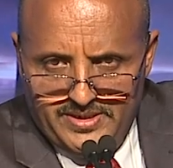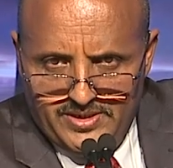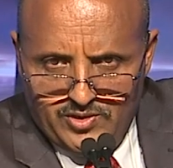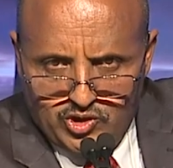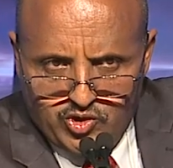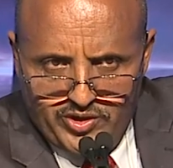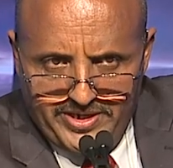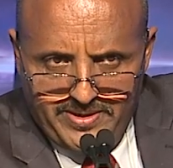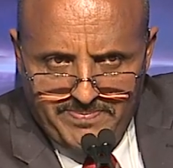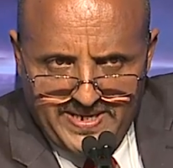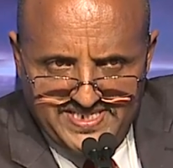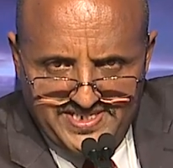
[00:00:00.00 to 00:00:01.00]
Not only in
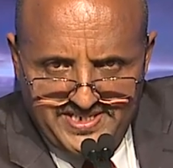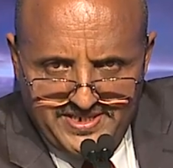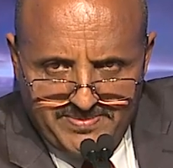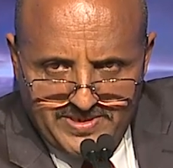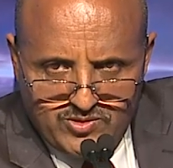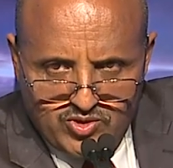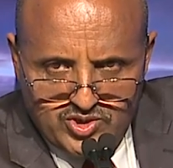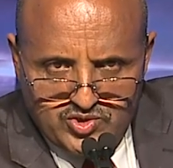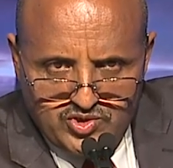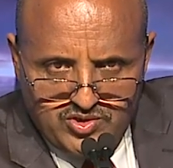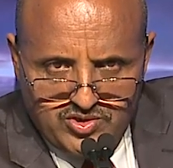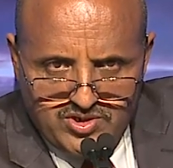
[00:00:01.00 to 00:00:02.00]
passenger, but
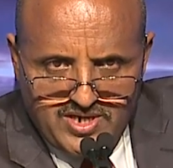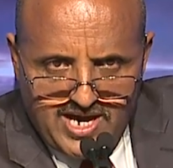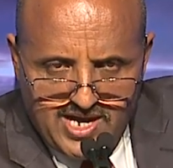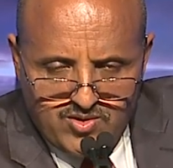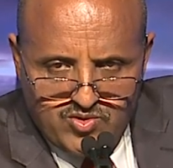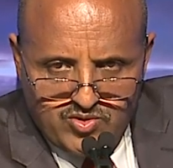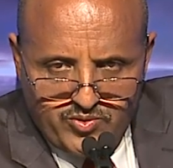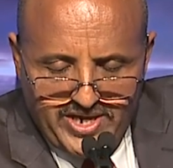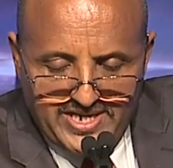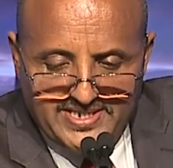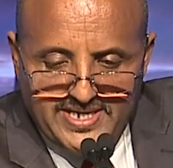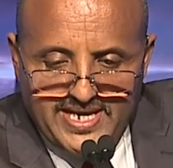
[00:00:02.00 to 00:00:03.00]
also cargo, we
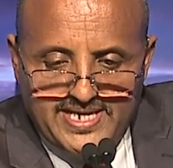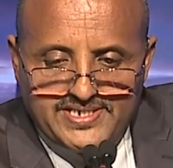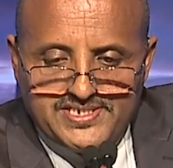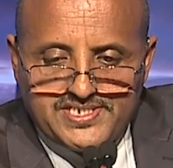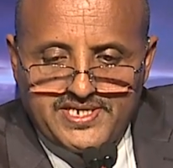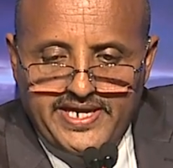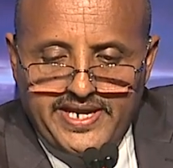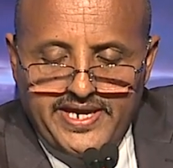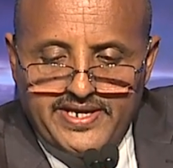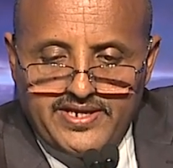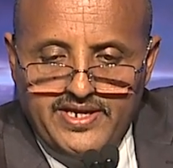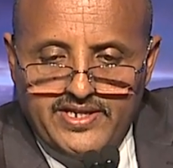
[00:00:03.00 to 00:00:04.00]
are the largest
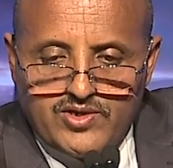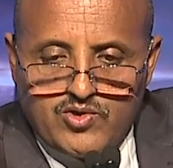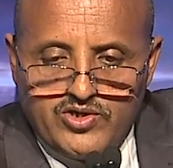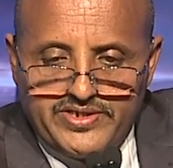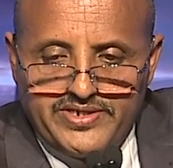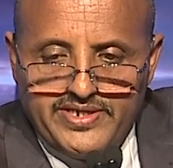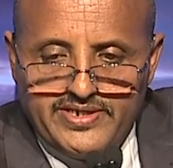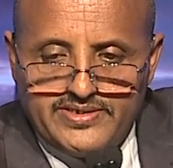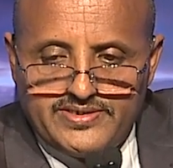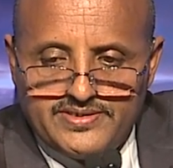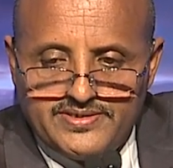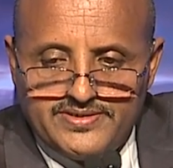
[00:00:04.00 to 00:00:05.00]
carrier in the
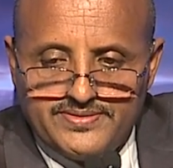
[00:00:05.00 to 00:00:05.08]
continent.